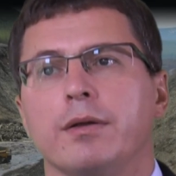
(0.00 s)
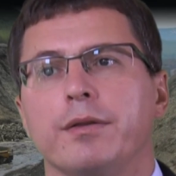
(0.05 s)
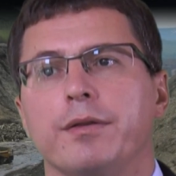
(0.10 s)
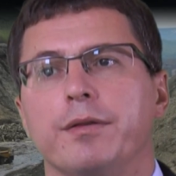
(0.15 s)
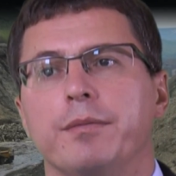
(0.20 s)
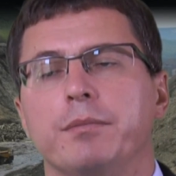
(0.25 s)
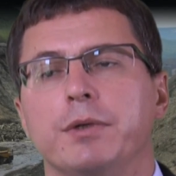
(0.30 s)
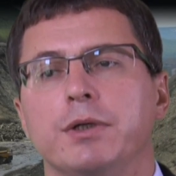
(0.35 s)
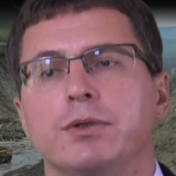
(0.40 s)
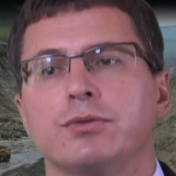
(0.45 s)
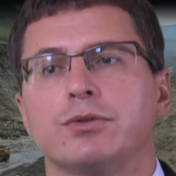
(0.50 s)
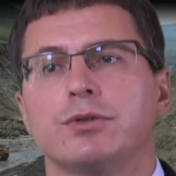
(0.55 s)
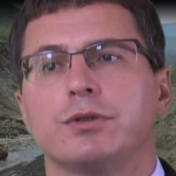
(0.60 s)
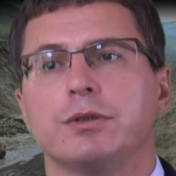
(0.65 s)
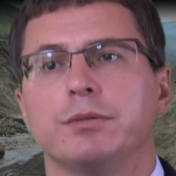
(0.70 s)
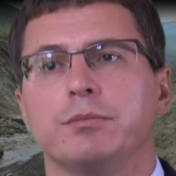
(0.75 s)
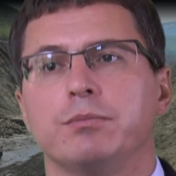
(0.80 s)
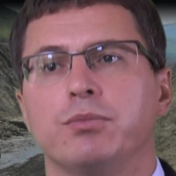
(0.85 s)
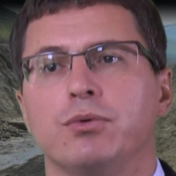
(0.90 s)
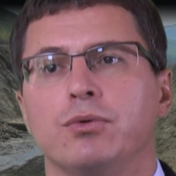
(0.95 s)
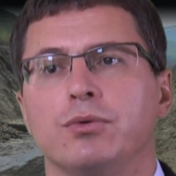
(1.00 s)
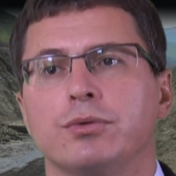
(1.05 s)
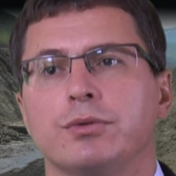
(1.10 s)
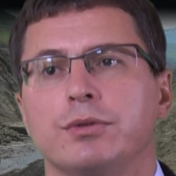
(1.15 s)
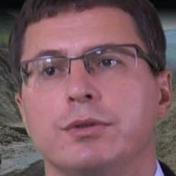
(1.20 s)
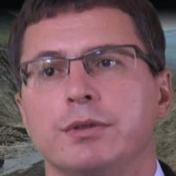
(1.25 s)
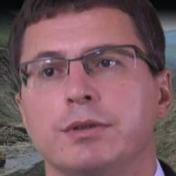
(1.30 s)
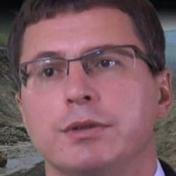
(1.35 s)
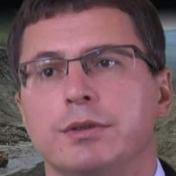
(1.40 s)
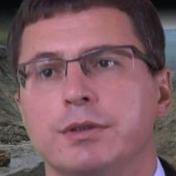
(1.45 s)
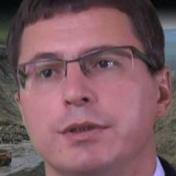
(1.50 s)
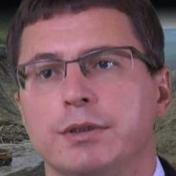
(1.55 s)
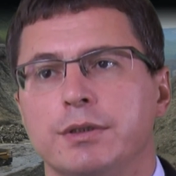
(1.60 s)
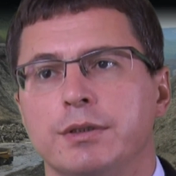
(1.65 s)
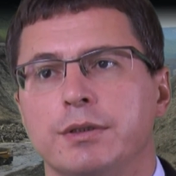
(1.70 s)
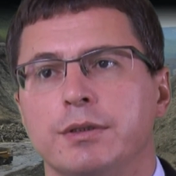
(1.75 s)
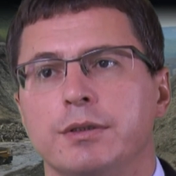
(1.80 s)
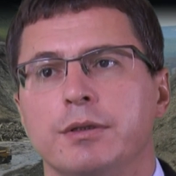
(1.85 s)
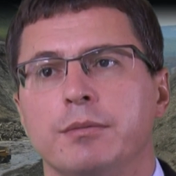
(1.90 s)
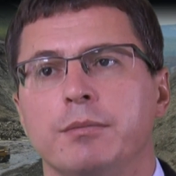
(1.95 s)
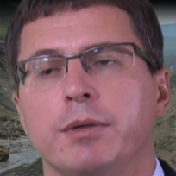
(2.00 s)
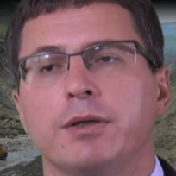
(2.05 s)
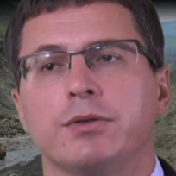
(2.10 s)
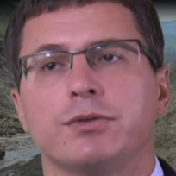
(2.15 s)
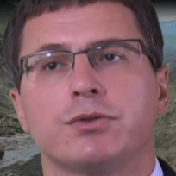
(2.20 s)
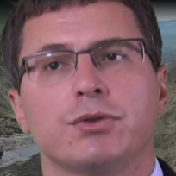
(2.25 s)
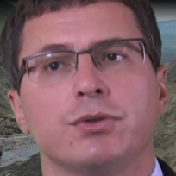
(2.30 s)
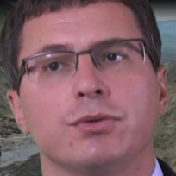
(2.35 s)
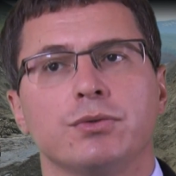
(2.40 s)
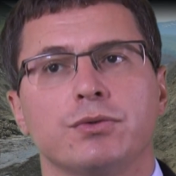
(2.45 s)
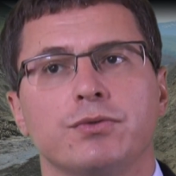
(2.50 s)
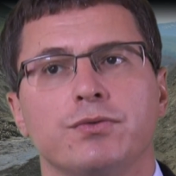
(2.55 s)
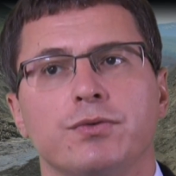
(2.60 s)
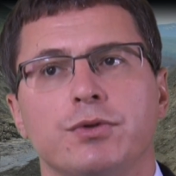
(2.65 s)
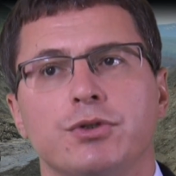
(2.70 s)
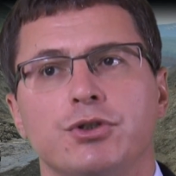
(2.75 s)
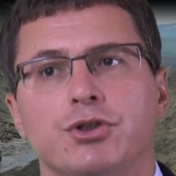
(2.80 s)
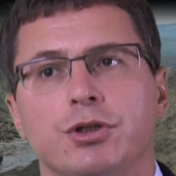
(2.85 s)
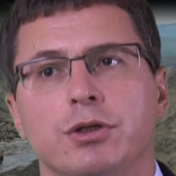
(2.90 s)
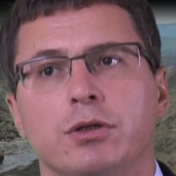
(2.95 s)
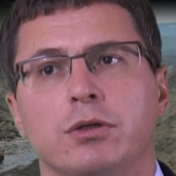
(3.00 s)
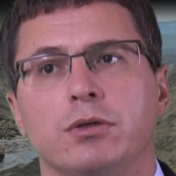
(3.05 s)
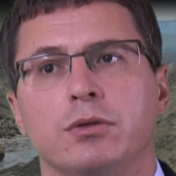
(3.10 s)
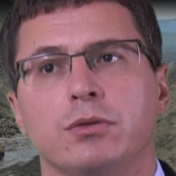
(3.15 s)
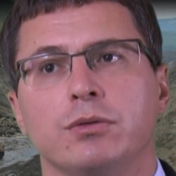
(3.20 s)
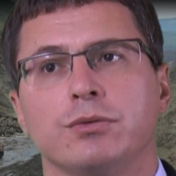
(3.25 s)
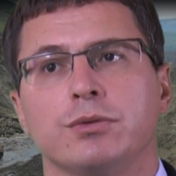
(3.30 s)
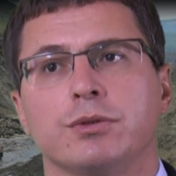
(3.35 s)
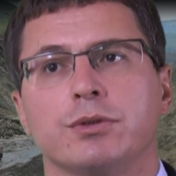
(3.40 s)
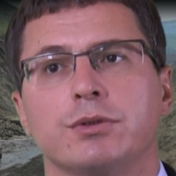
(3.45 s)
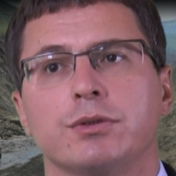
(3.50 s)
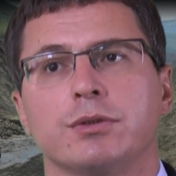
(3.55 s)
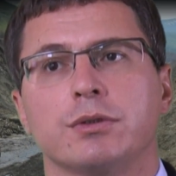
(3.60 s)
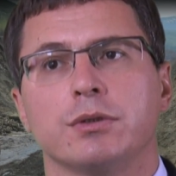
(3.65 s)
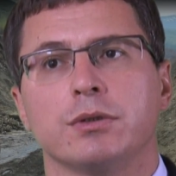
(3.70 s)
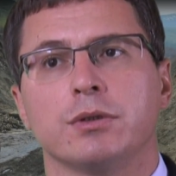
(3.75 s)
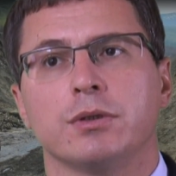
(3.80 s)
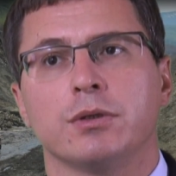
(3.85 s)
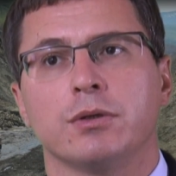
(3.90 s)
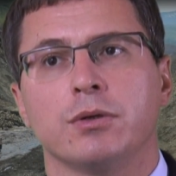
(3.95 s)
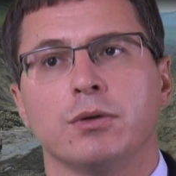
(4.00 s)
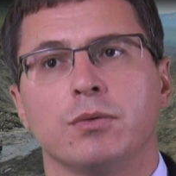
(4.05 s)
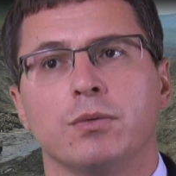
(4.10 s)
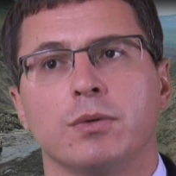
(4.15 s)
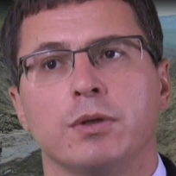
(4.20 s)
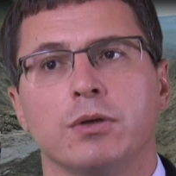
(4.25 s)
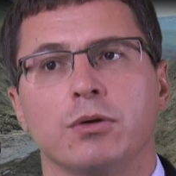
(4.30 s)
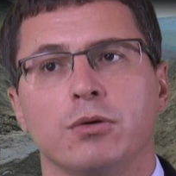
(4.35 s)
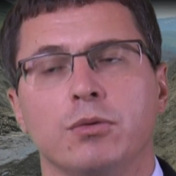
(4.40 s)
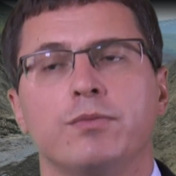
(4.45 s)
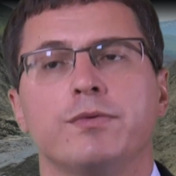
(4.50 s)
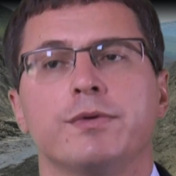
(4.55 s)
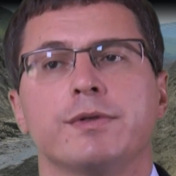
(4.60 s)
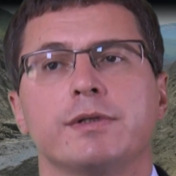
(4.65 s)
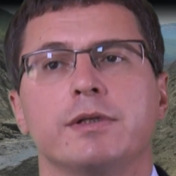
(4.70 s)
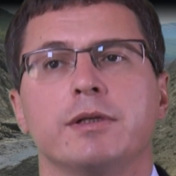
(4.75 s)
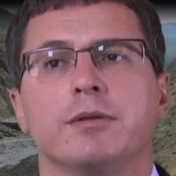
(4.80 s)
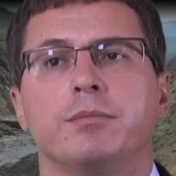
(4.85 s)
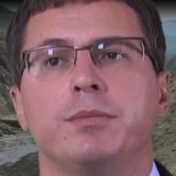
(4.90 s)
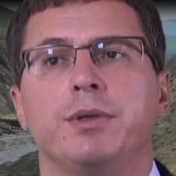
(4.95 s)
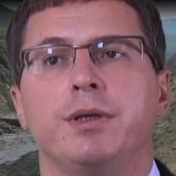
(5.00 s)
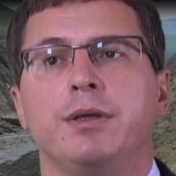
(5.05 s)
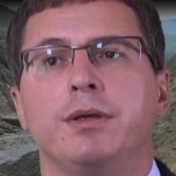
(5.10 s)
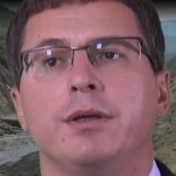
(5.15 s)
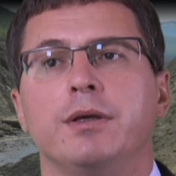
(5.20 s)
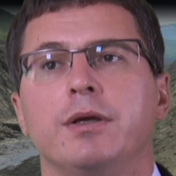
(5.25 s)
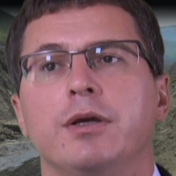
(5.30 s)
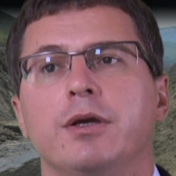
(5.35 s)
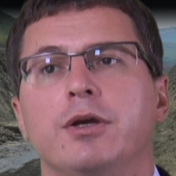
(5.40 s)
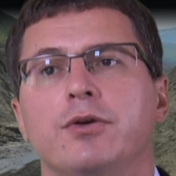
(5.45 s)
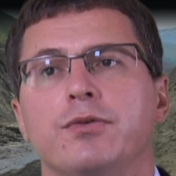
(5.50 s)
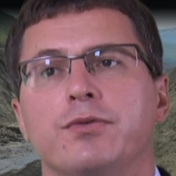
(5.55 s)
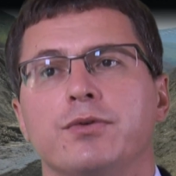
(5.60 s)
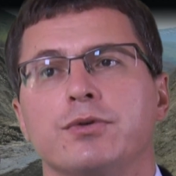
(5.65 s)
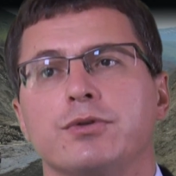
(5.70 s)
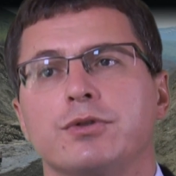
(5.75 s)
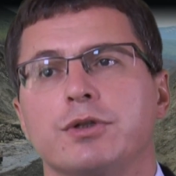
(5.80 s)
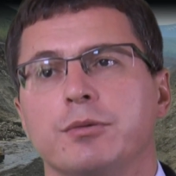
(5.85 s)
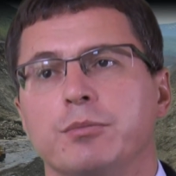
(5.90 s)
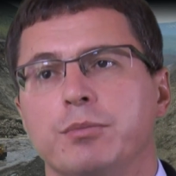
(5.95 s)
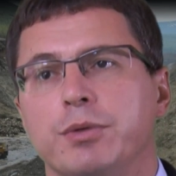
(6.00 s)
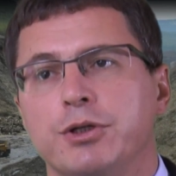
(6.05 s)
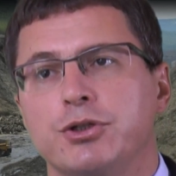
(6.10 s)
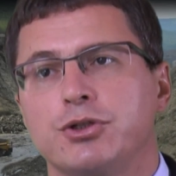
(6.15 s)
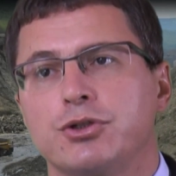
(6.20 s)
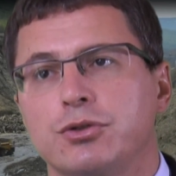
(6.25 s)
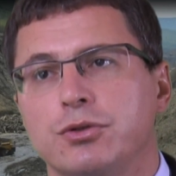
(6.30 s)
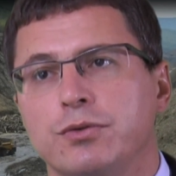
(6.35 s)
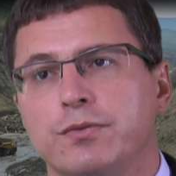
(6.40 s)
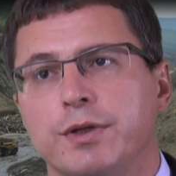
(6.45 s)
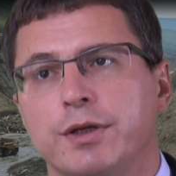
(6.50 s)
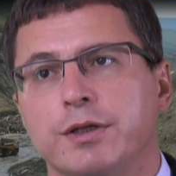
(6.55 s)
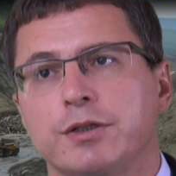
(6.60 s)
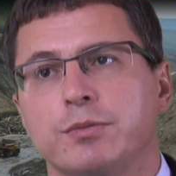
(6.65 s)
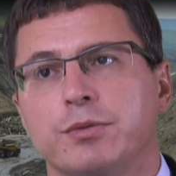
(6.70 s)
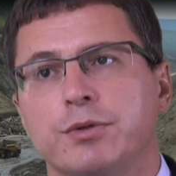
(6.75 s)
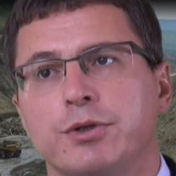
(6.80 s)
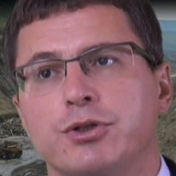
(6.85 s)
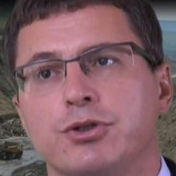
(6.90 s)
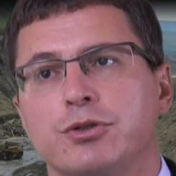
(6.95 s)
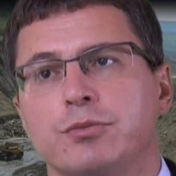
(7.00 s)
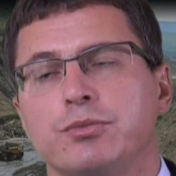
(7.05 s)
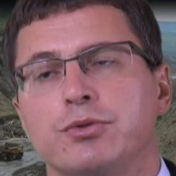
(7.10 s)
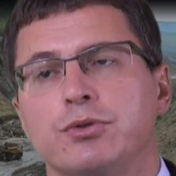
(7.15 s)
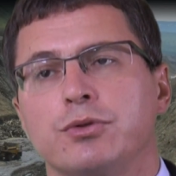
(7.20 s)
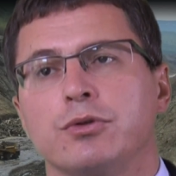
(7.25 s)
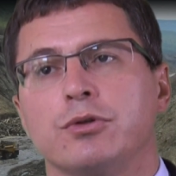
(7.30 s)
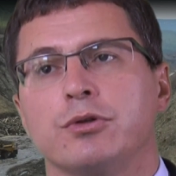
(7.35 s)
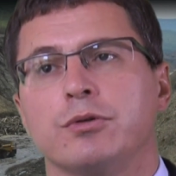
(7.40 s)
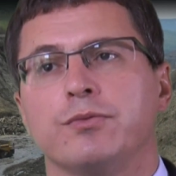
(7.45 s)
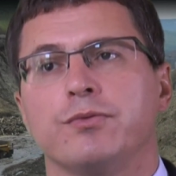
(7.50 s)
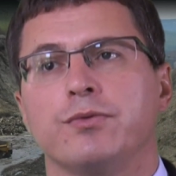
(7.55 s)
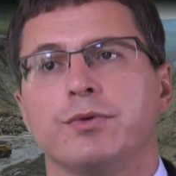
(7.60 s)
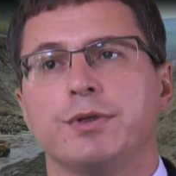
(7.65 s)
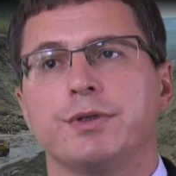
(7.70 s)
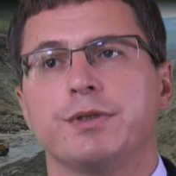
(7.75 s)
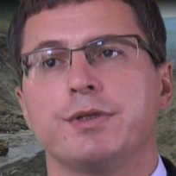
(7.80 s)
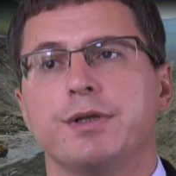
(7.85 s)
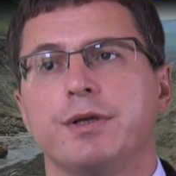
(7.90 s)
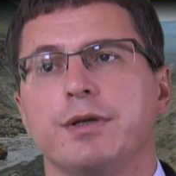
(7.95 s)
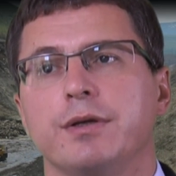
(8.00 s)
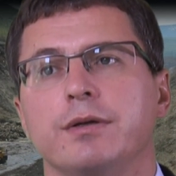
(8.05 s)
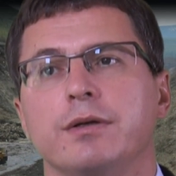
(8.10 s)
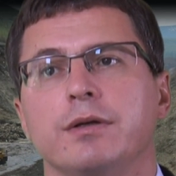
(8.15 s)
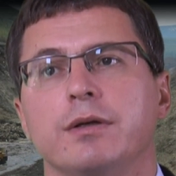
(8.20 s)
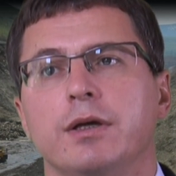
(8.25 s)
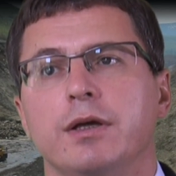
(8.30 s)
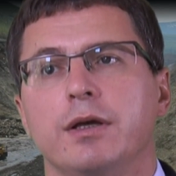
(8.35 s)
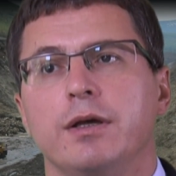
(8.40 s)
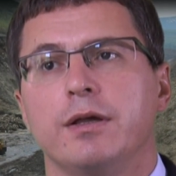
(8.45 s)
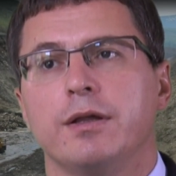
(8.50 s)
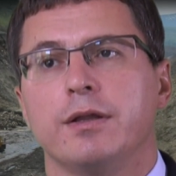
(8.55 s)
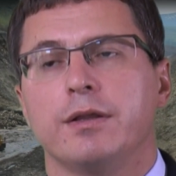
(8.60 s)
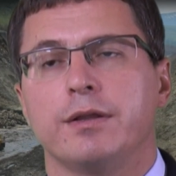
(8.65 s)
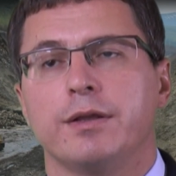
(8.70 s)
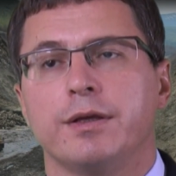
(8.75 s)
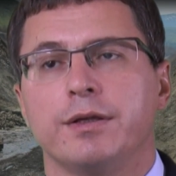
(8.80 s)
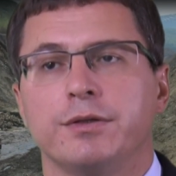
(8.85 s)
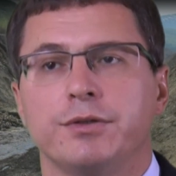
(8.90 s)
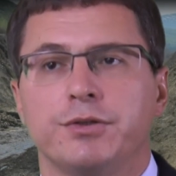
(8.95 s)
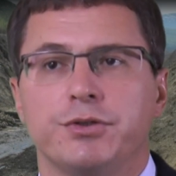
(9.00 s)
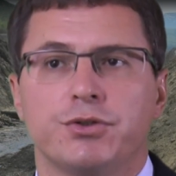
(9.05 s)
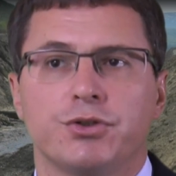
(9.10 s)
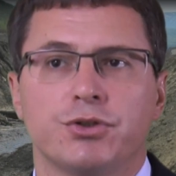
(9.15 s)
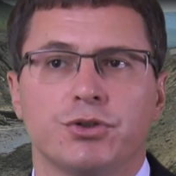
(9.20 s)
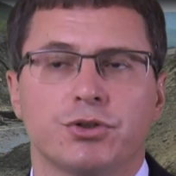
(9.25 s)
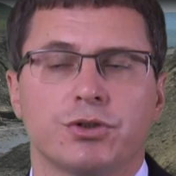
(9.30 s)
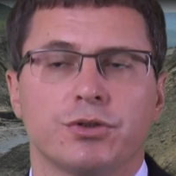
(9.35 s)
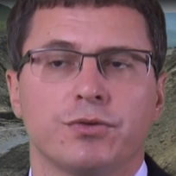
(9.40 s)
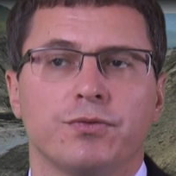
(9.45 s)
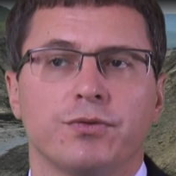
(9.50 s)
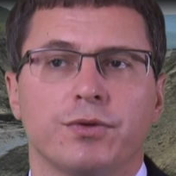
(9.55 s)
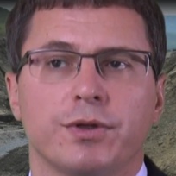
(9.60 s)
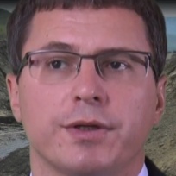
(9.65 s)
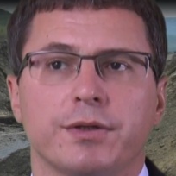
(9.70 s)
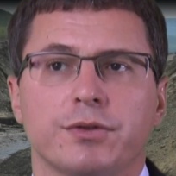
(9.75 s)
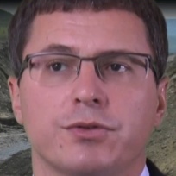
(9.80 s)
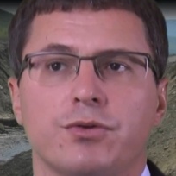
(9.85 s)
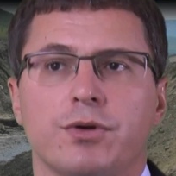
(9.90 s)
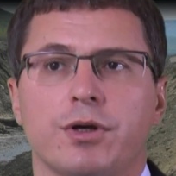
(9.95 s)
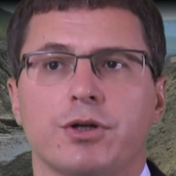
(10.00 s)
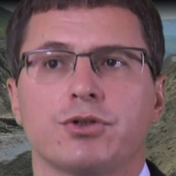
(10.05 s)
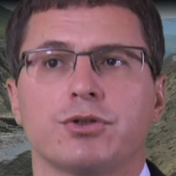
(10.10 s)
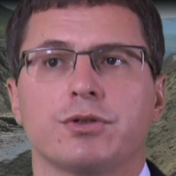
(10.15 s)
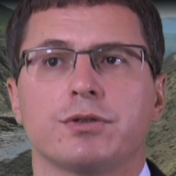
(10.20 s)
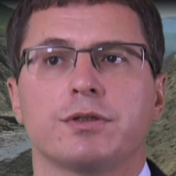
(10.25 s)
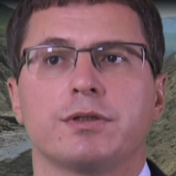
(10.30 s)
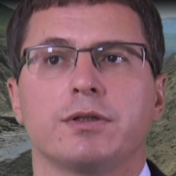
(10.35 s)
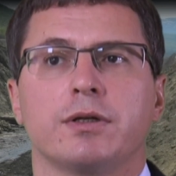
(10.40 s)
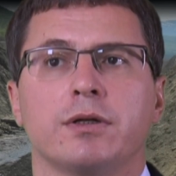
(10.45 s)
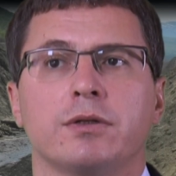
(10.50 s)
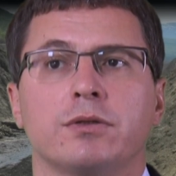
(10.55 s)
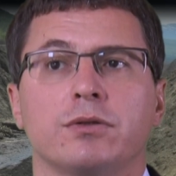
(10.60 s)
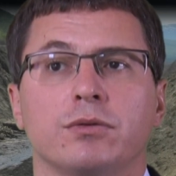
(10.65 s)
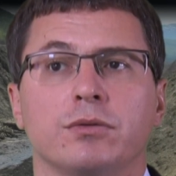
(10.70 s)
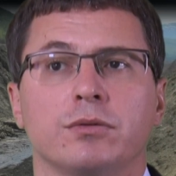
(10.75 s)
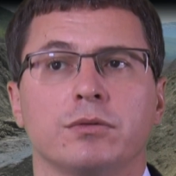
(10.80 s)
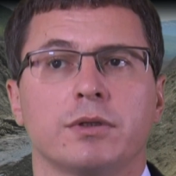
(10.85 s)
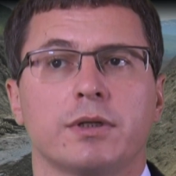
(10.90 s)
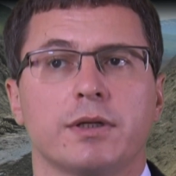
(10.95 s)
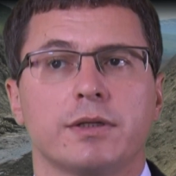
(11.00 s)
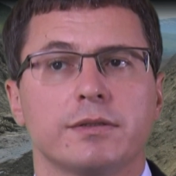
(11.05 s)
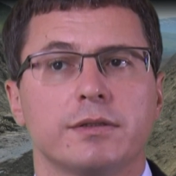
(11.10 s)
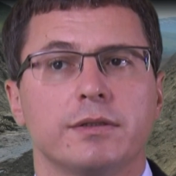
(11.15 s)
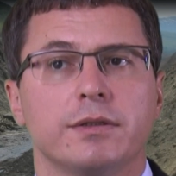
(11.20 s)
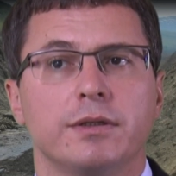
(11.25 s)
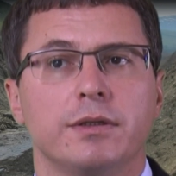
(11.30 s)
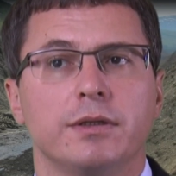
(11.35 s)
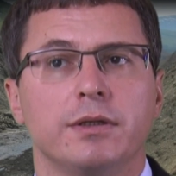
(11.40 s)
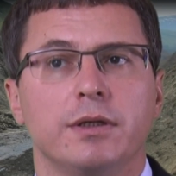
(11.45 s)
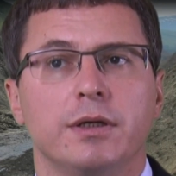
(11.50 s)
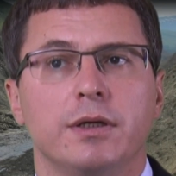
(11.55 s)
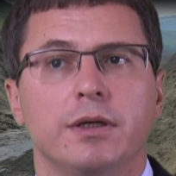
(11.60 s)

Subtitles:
The most important milestones for the shareholders will obviously be first completion of the exploration program for this year, then decision for the construction start on Krasny,